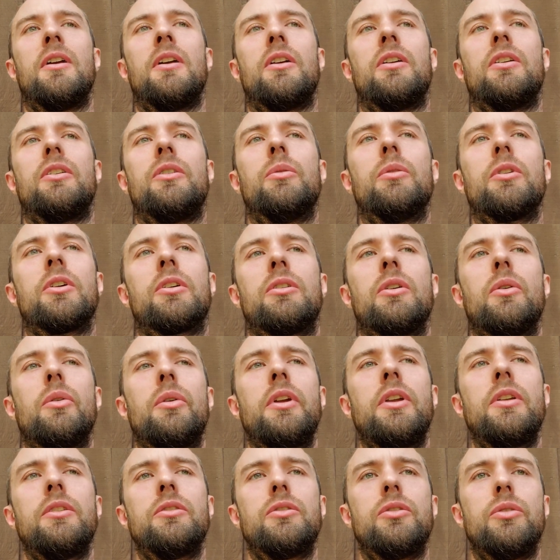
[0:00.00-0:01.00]
you are
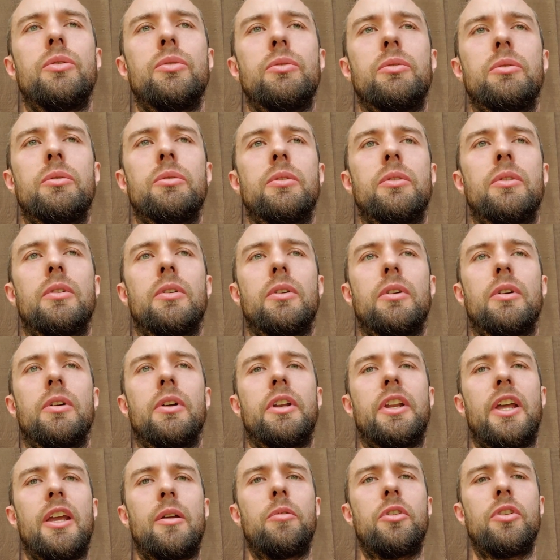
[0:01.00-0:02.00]
going to
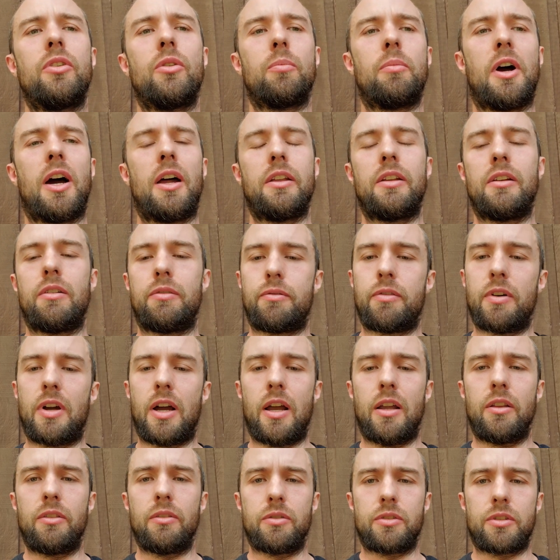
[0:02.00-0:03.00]
enable your body to
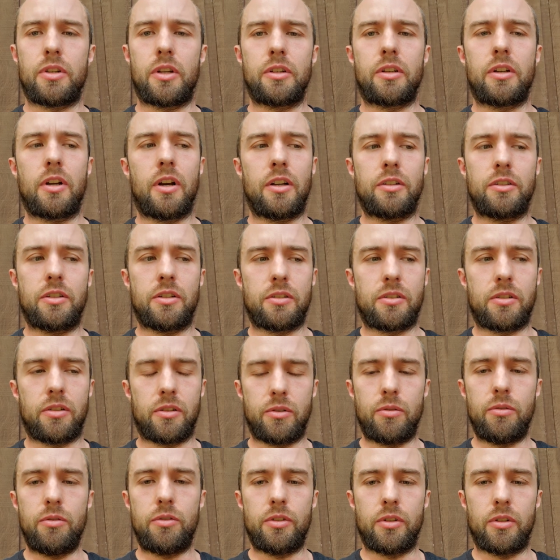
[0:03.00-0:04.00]
find those unconscious
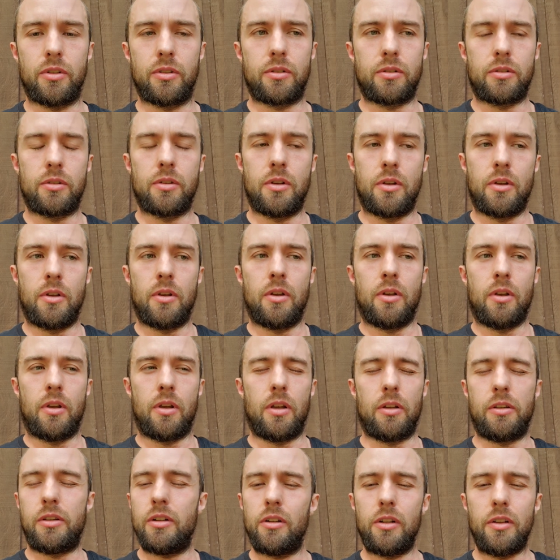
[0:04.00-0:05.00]
solutions.
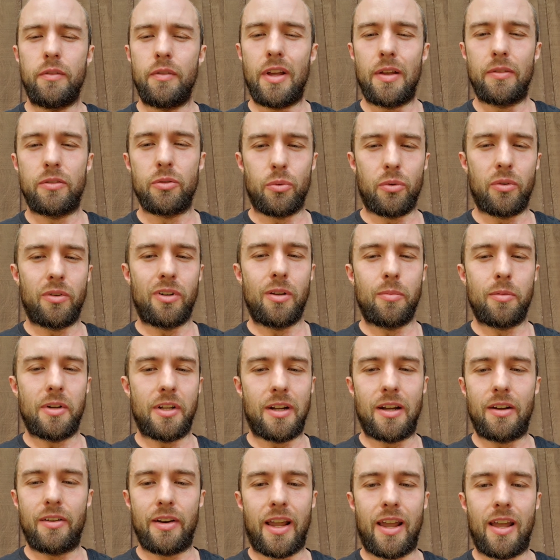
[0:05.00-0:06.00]
And you don't even have to worry about
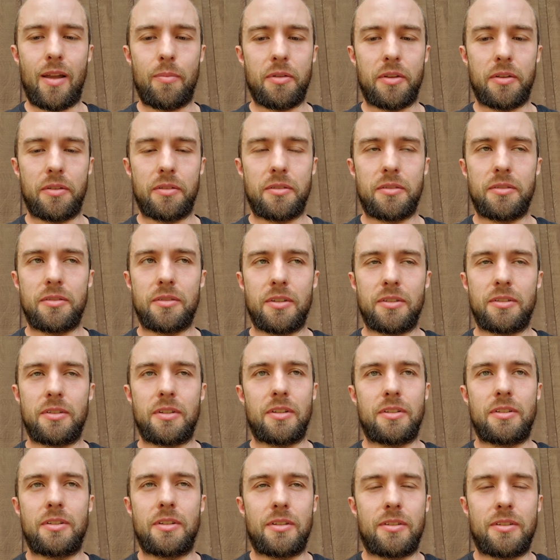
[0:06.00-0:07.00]
how it happens.
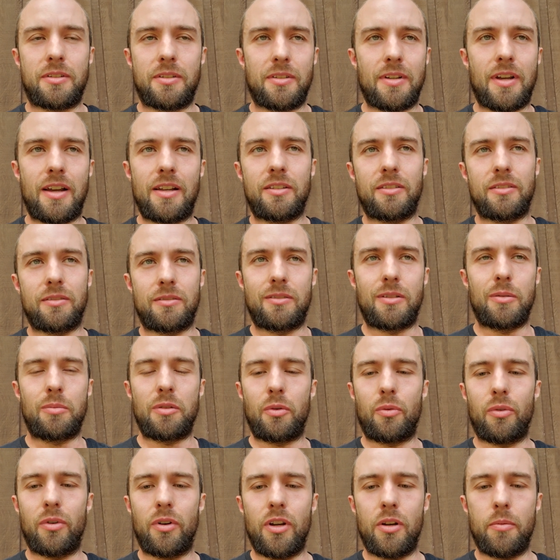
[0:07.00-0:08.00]
It's not to be
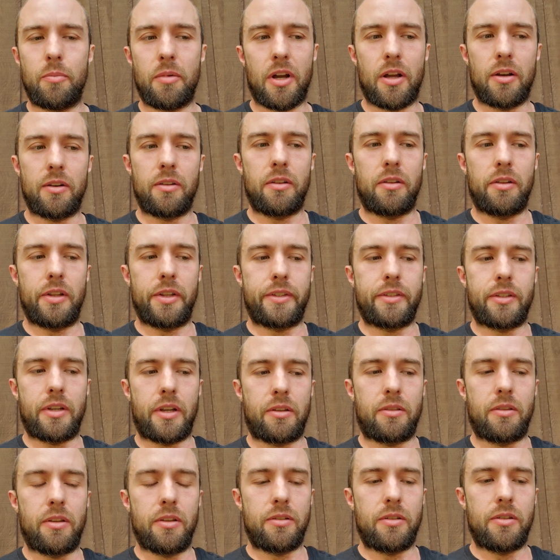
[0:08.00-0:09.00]
worried about. It's
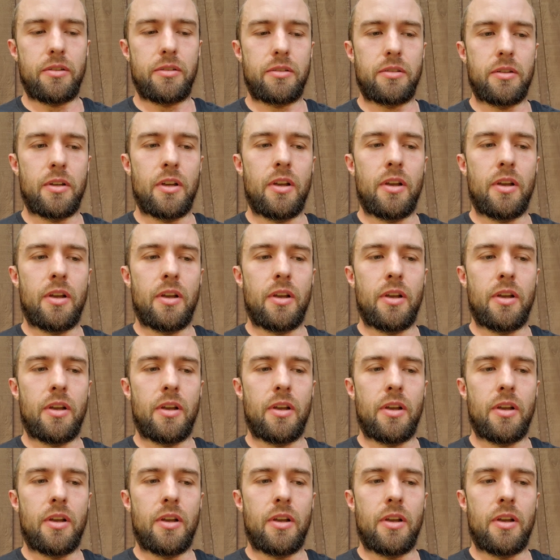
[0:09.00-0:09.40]
like this is